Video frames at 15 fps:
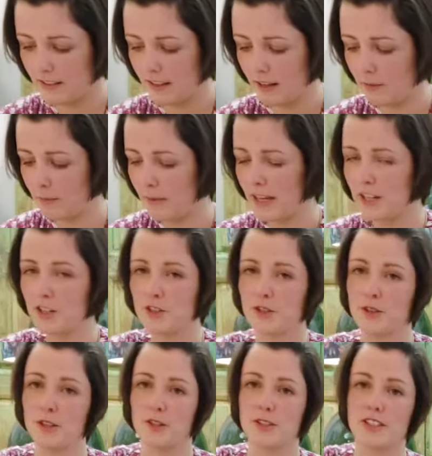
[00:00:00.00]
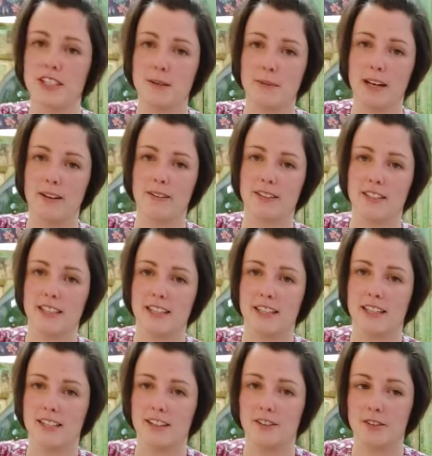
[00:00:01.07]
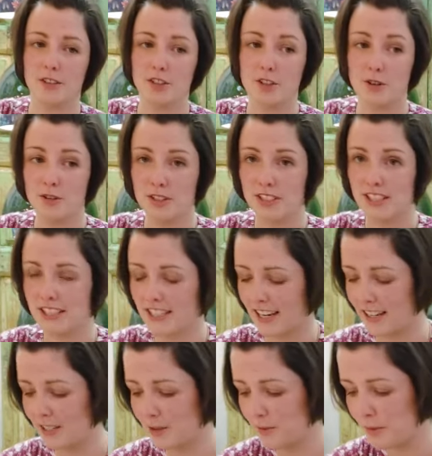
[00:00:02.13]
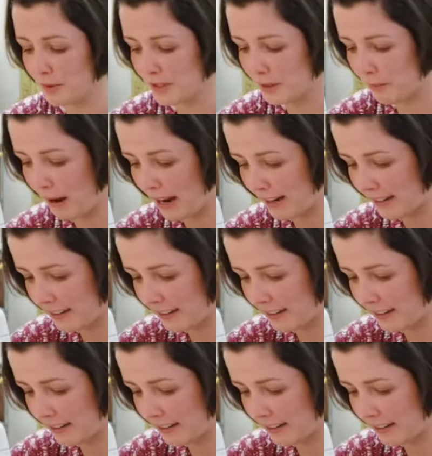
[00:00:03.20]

And make sure that your seam allowances on the shoulders are staying towards the back.